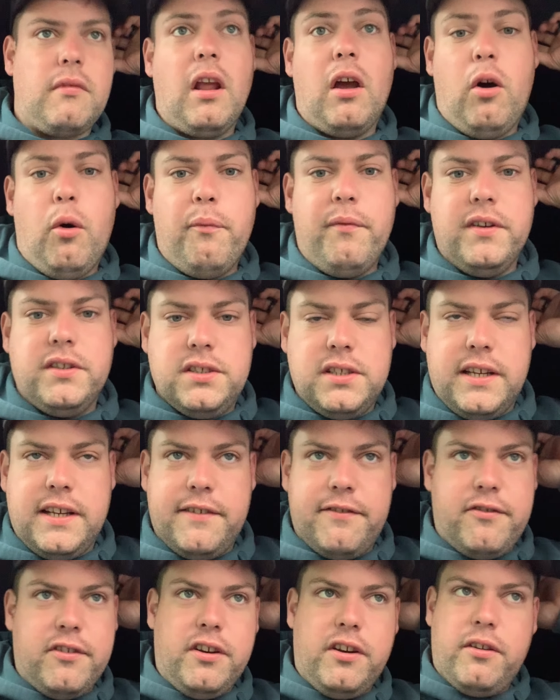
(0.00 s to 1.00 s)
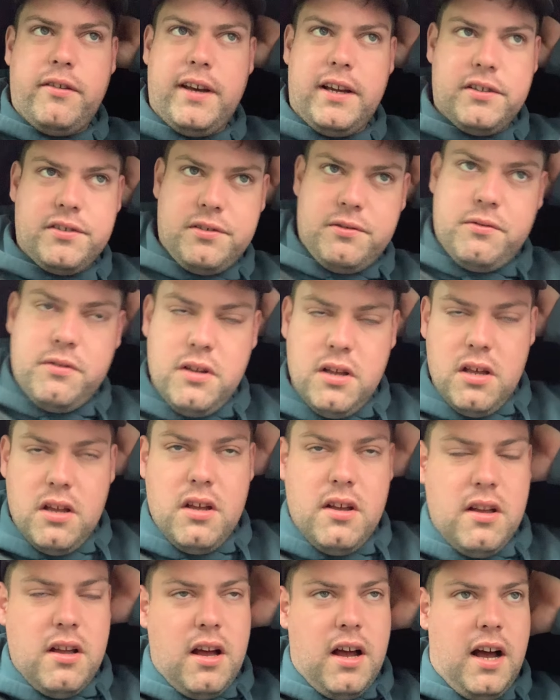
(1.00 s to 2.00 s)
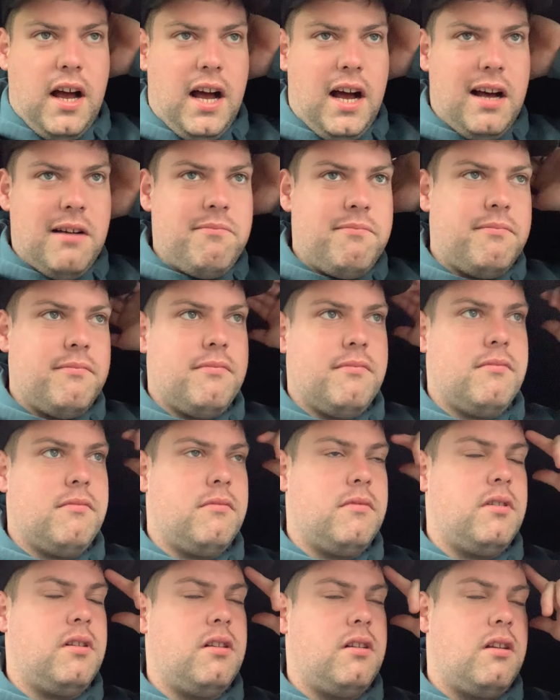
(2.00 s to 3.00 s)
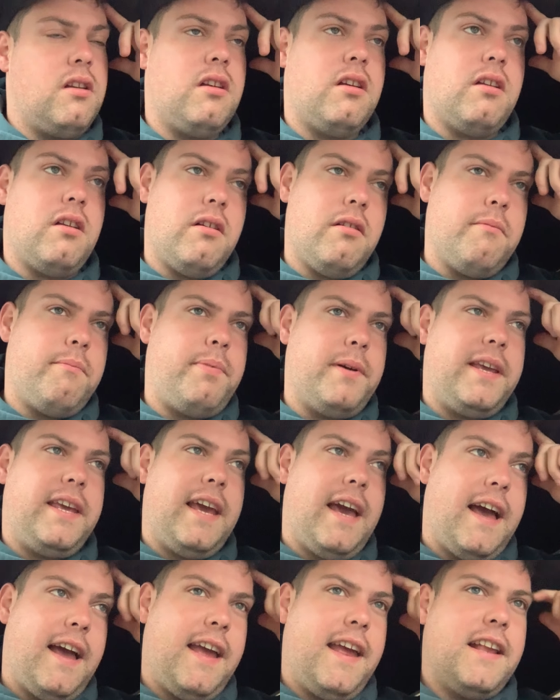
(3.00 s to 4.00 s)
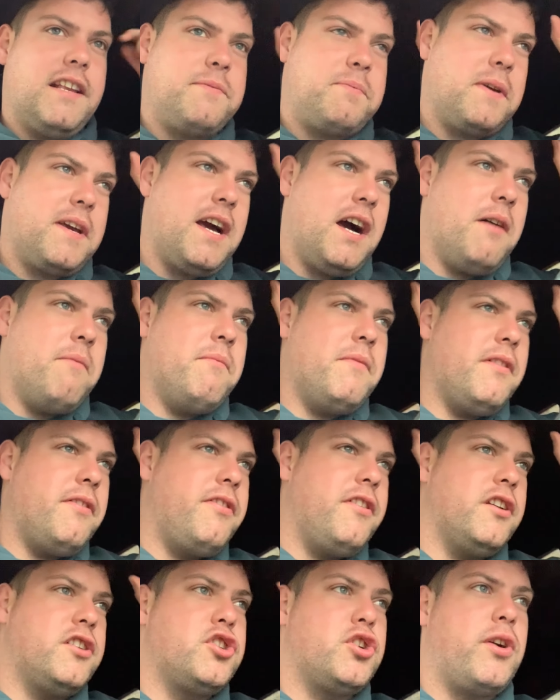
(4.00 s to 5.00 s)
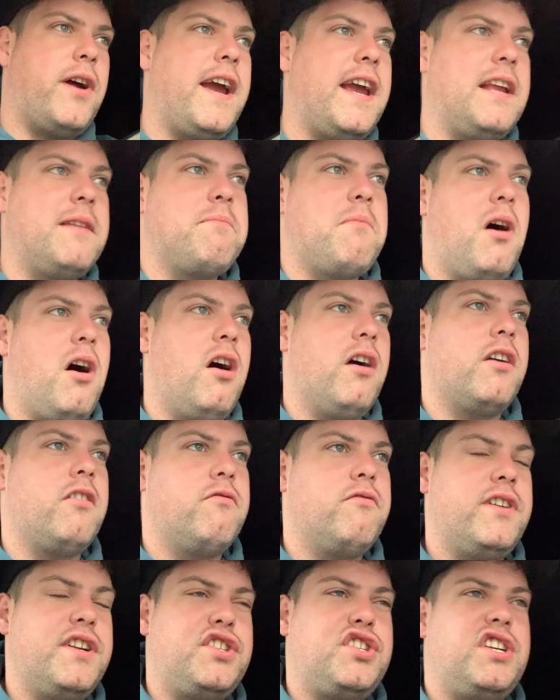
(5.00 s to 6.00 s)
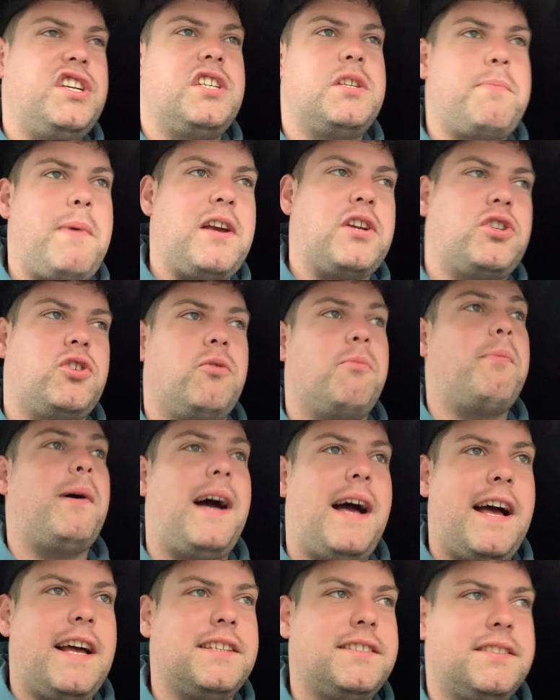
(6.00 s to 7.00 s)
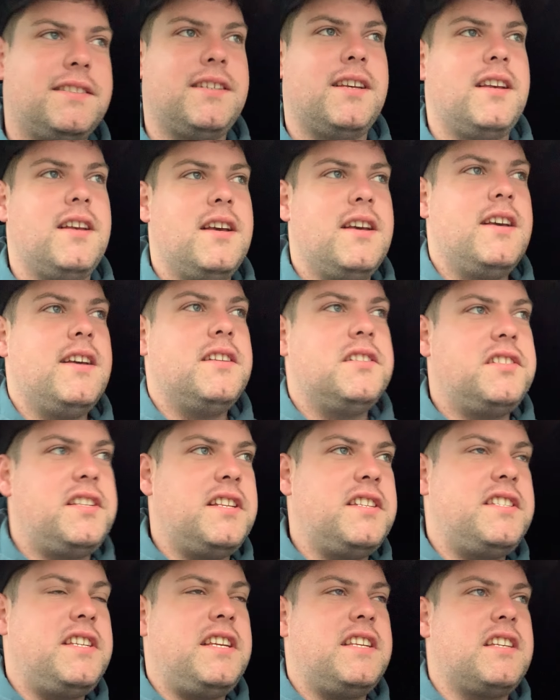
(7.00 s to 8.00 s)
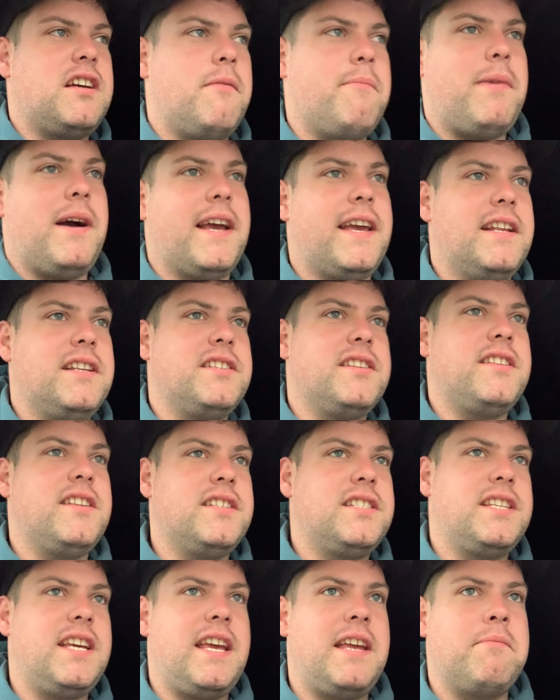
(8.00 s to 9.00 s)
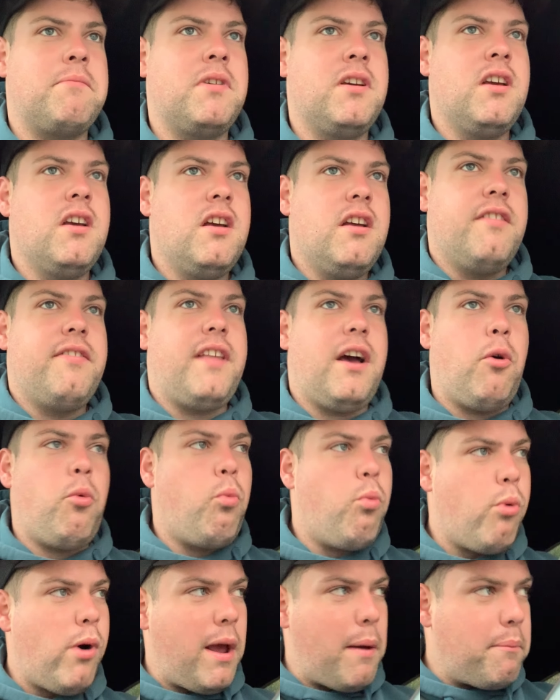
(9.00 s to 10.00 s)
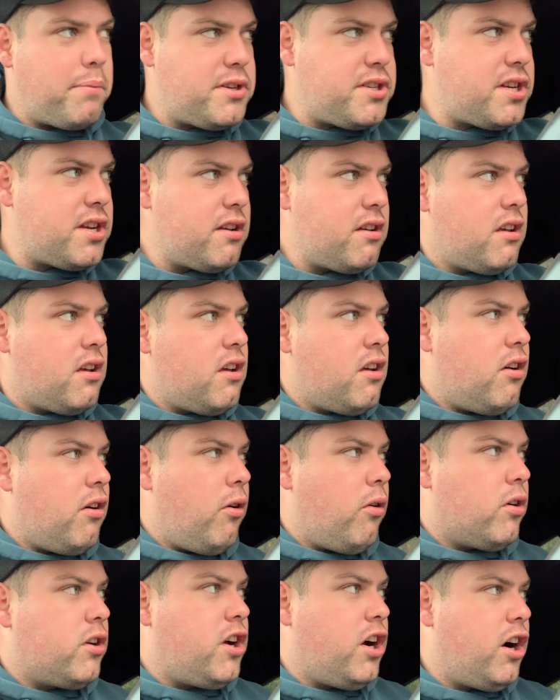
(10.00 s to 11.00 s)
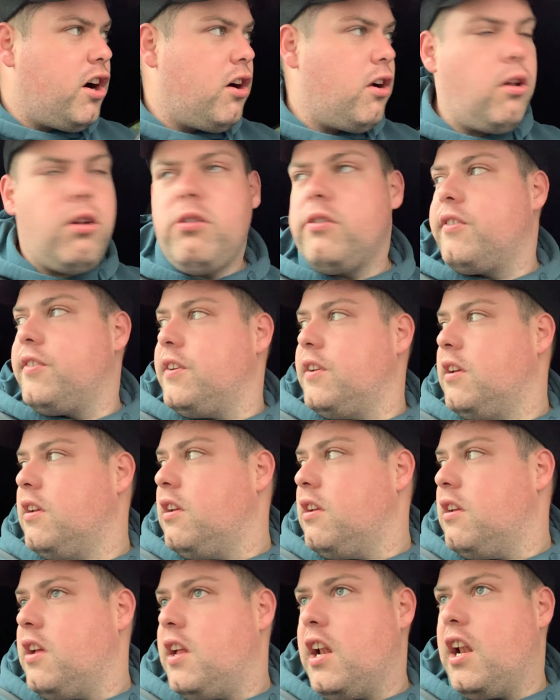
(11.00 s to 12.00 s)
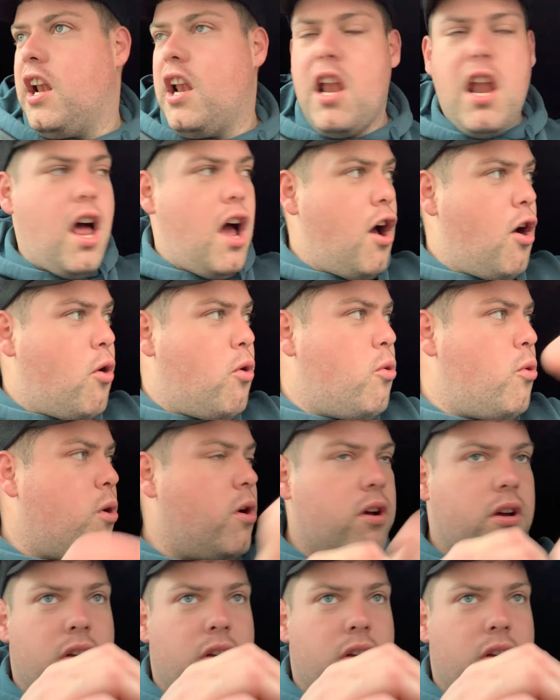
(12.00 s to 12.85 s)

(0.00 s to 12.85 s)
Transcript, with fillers: obviously for Newcastle. Um, but yeah, it's become the trademark Ritchie special pass since he's come back into the team. That whipped or curled low